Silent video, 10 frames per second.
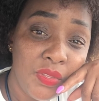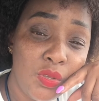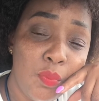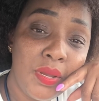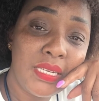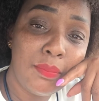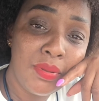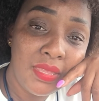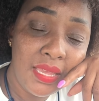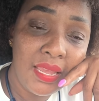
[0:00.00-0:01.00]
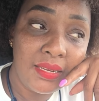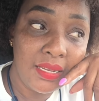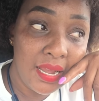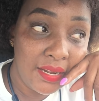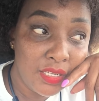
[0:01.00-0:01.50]
you better be the
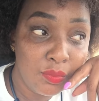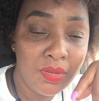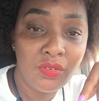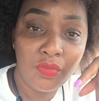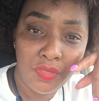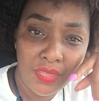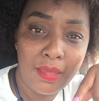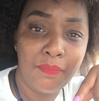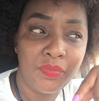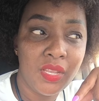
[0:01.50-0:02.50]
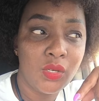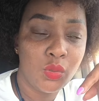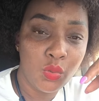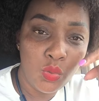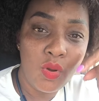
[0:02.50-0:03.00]
encouragement for them
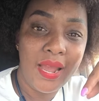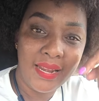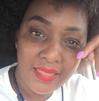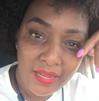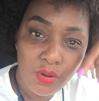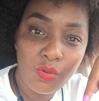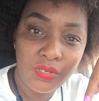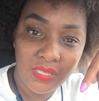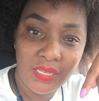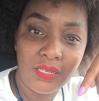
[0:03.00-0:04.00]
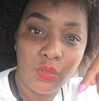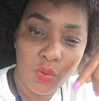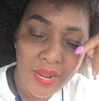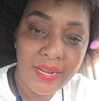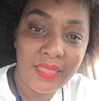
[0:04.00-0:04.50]
to do another good thing to
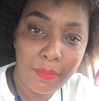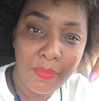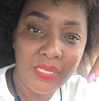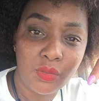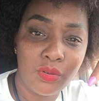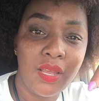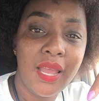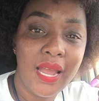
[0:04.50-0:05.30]
another person.